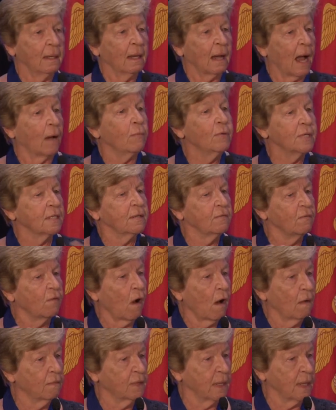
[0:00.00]
I was
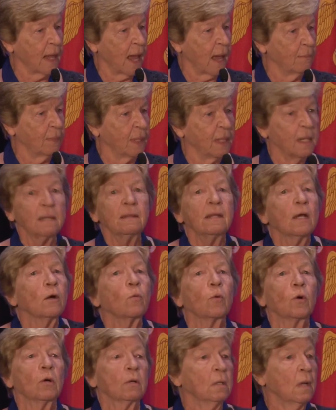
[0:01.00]
involved in that, but there
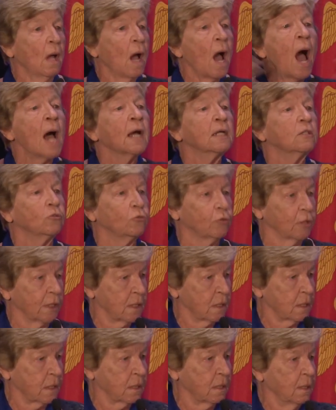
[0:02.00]
were
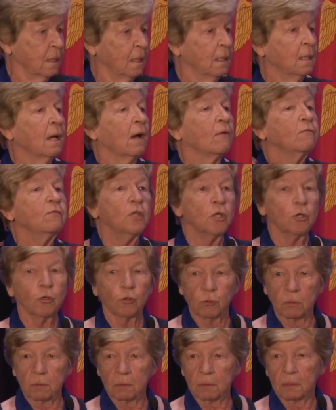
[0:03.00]
hundreds of
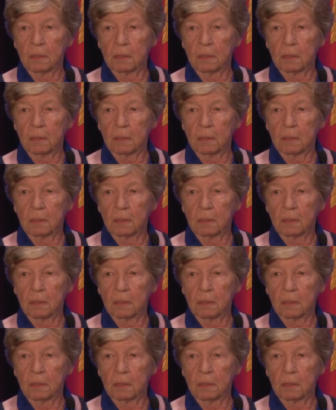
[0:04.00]
you